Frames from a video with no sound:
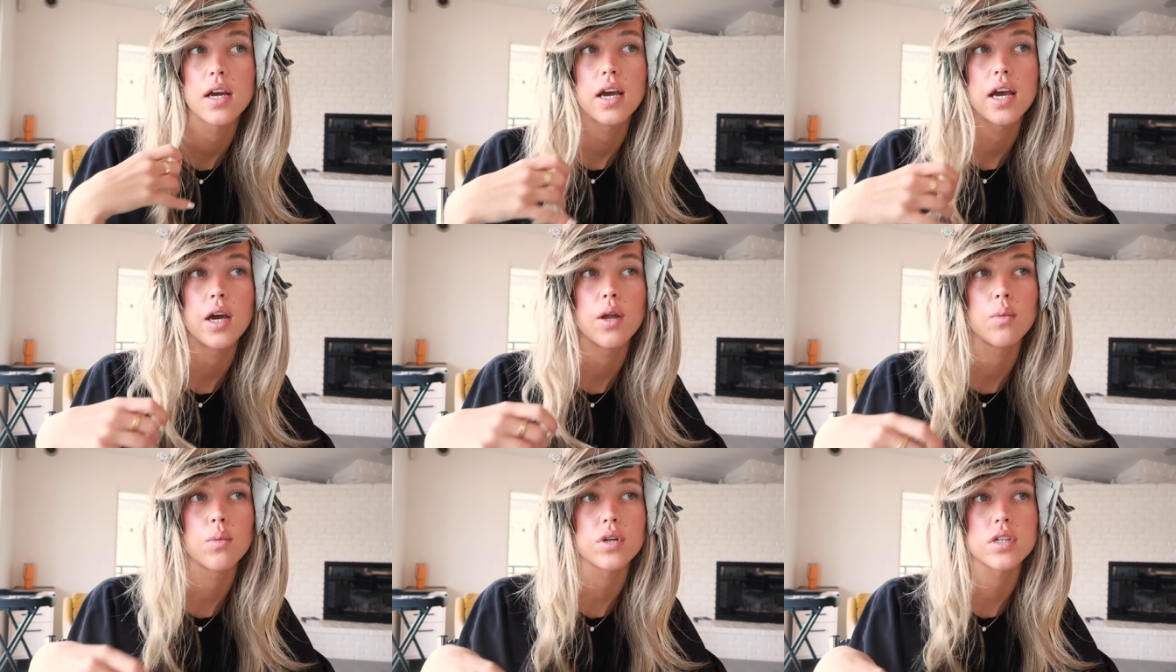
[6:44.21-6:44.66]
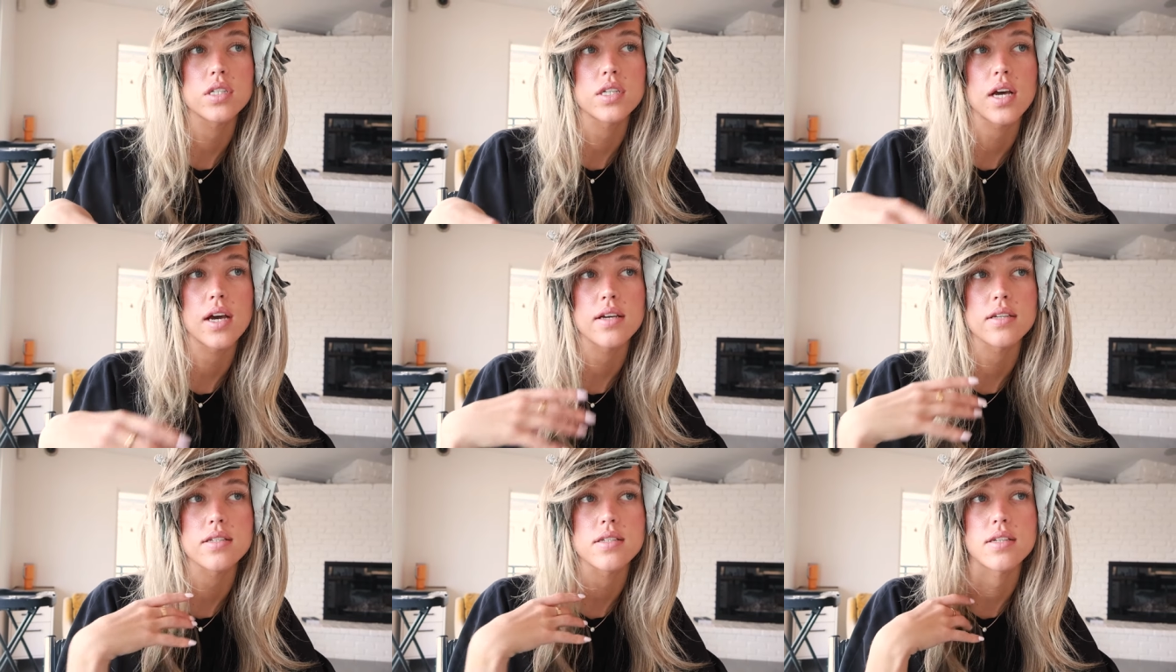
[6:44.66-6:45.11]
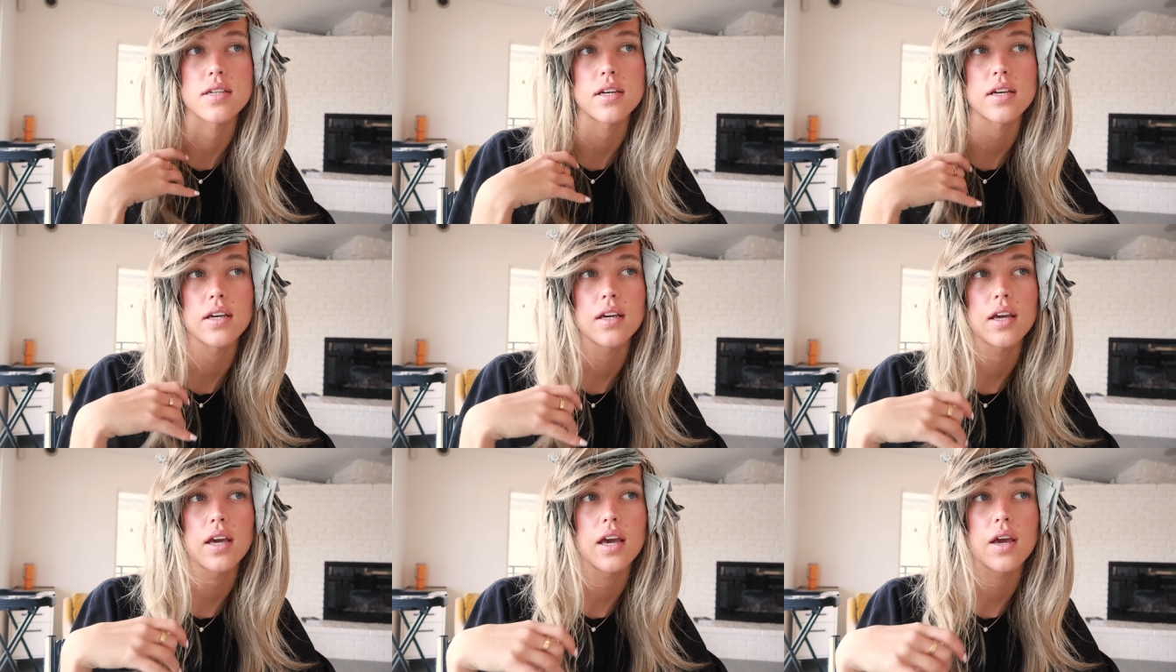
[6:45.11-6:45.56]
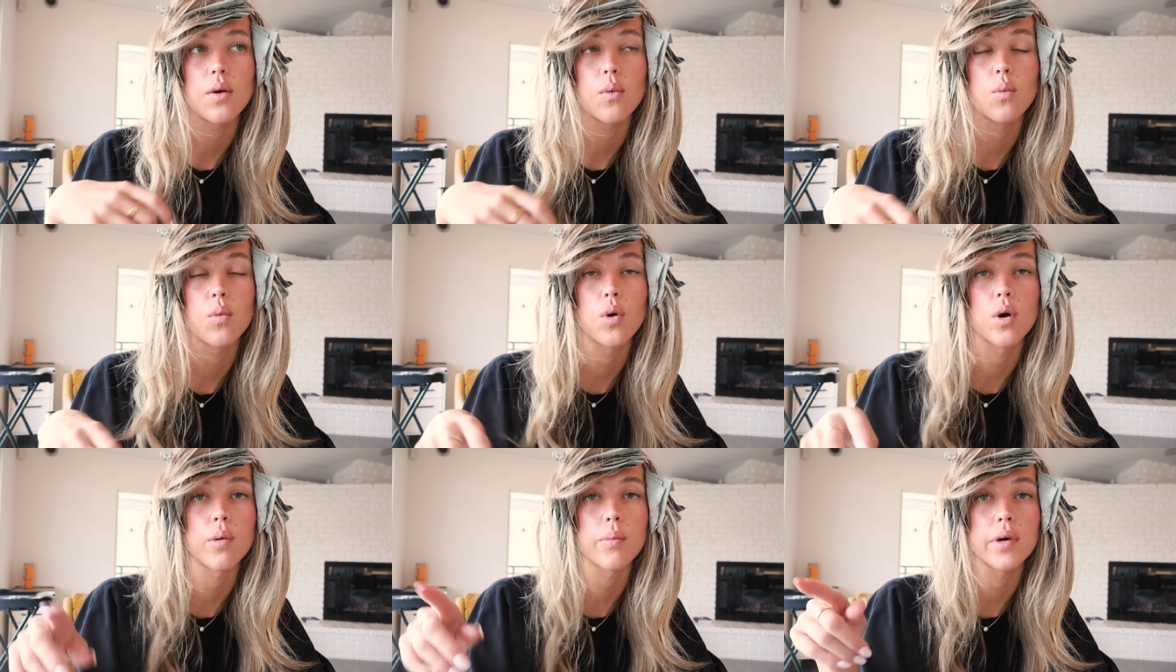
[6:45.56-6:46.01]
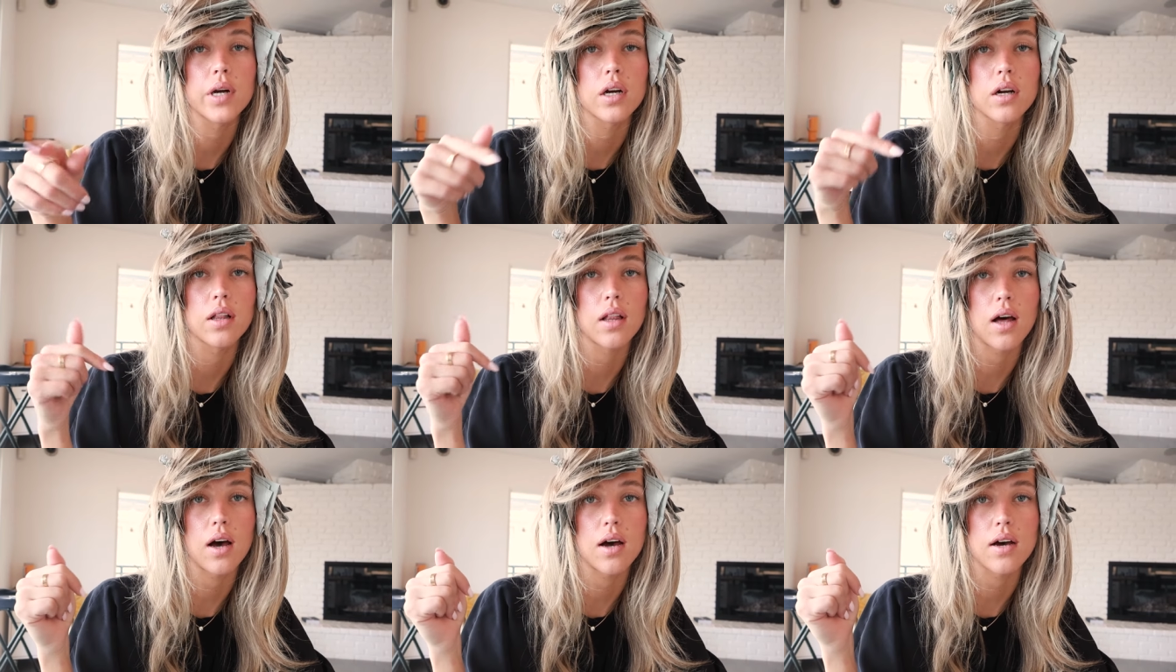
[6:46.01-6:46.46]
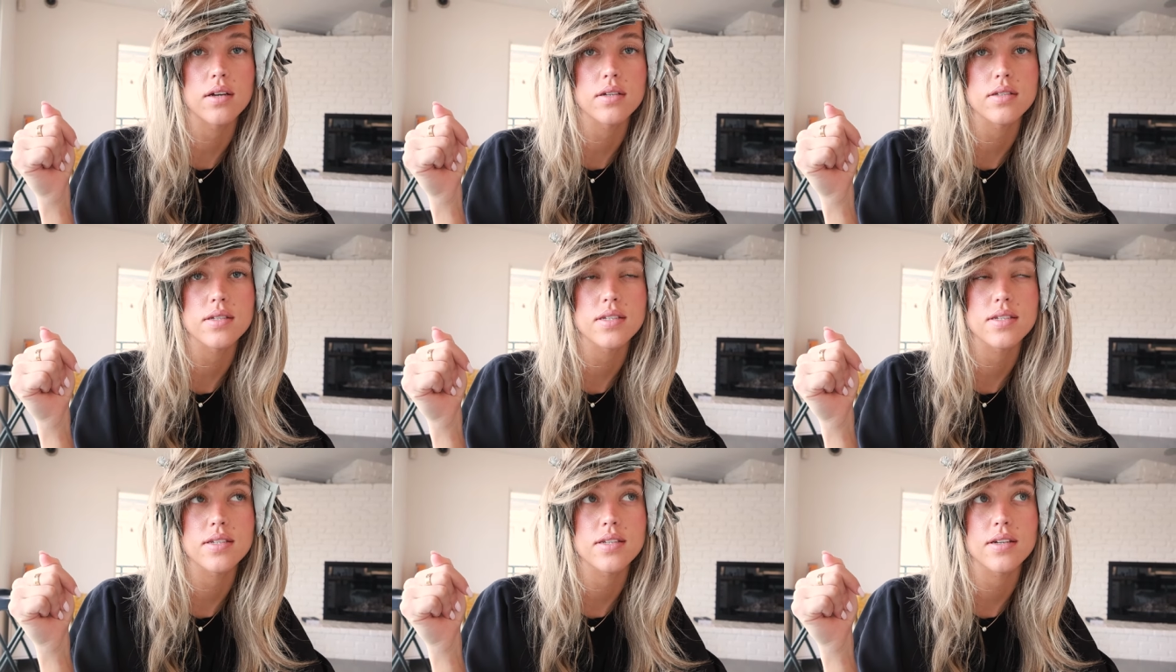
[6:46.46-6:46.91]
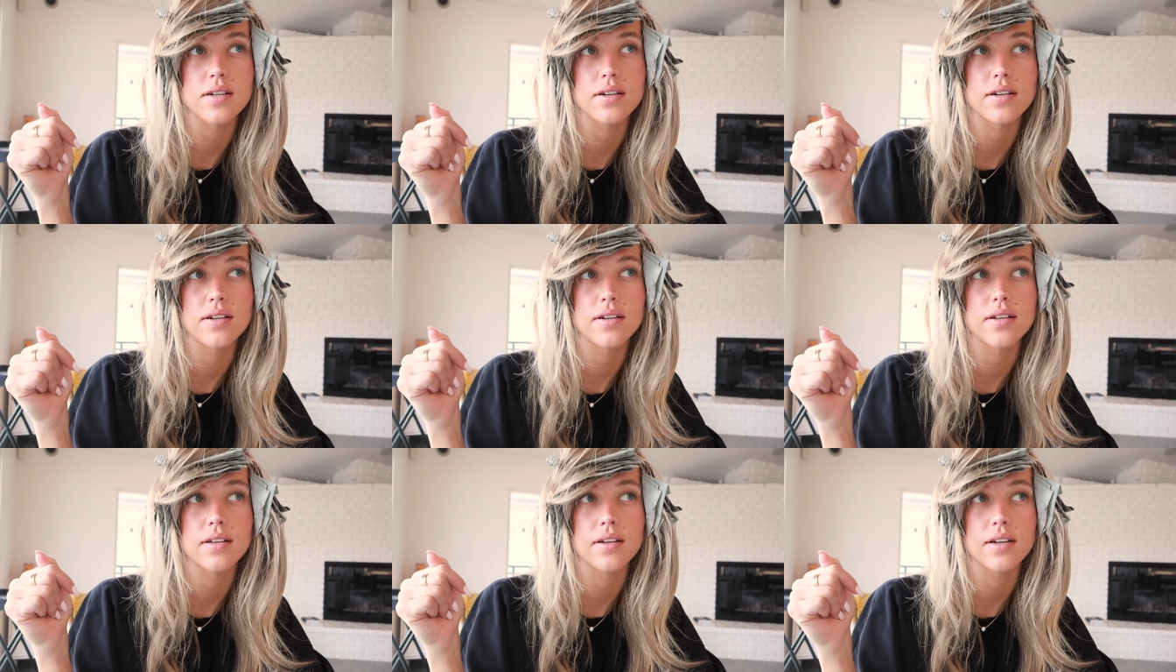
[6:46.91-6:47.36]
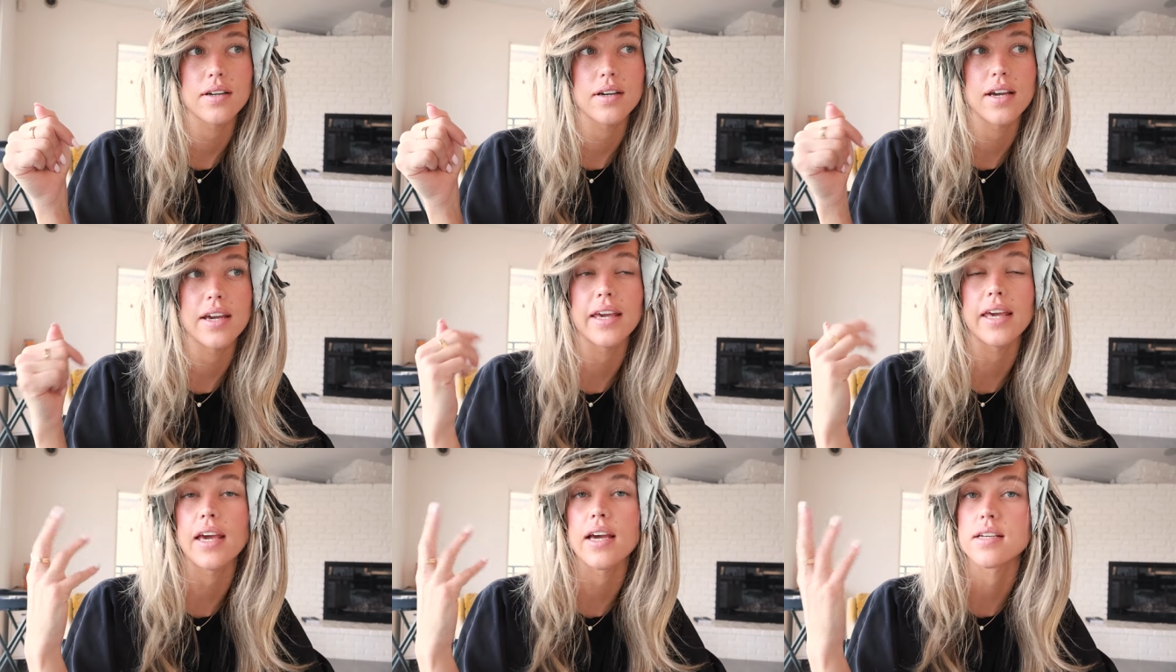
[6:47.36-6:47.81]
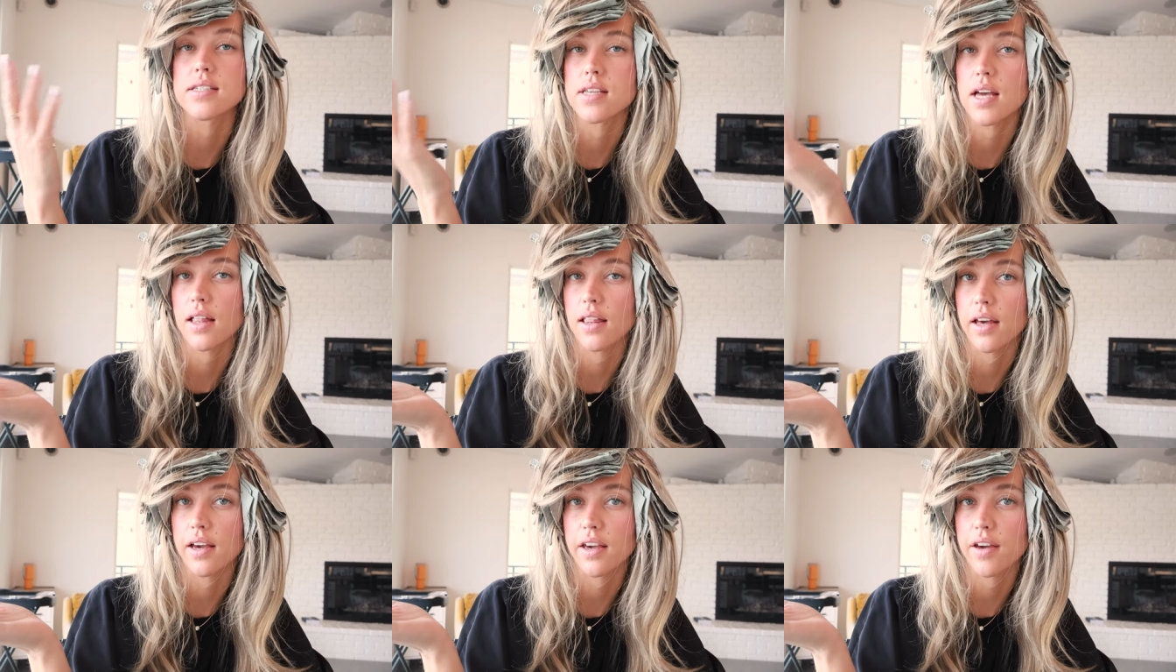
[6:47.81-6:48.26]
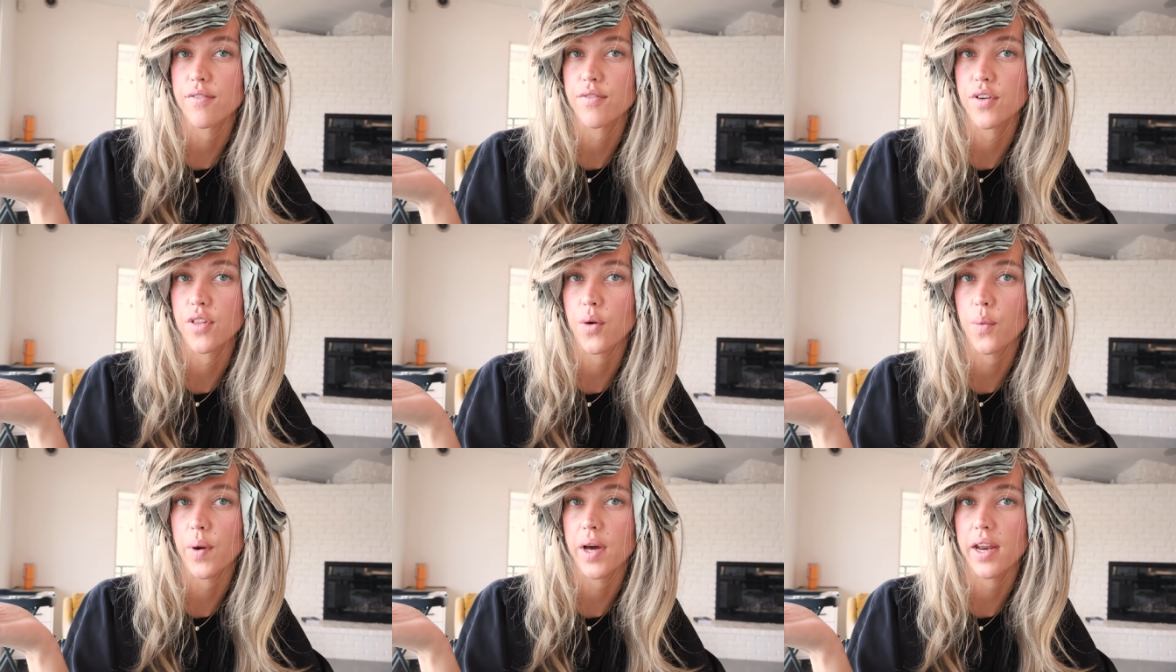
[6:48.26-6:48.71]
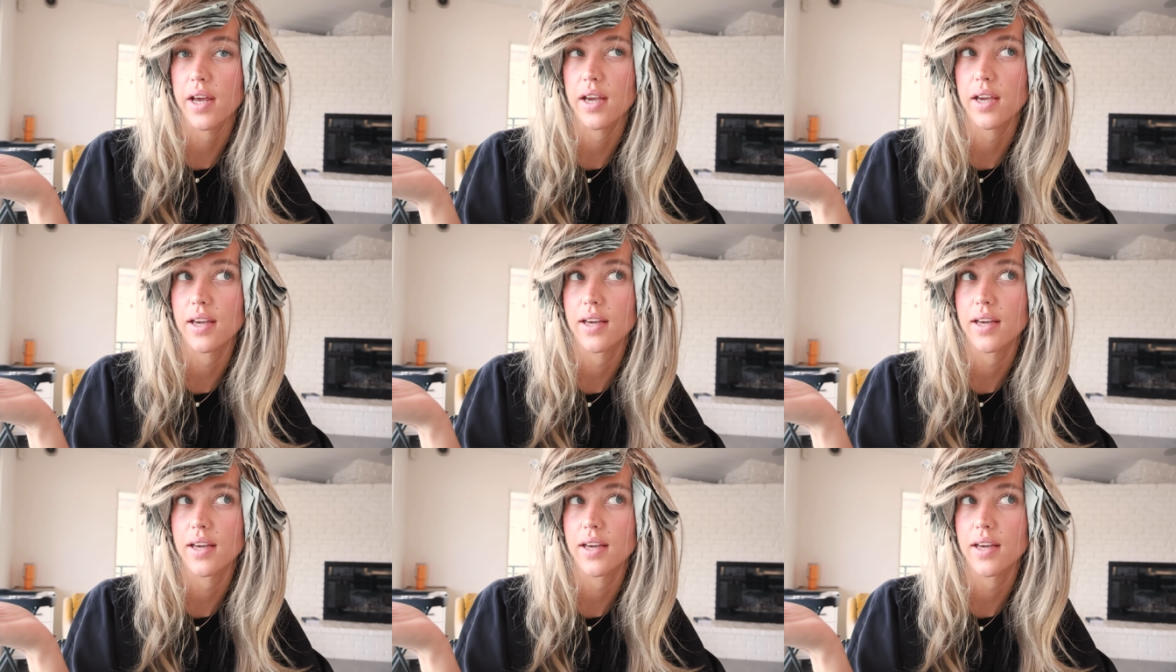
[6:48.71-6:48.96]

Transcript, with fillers: and we're testing a warmer gloss in case I like it for the wedding.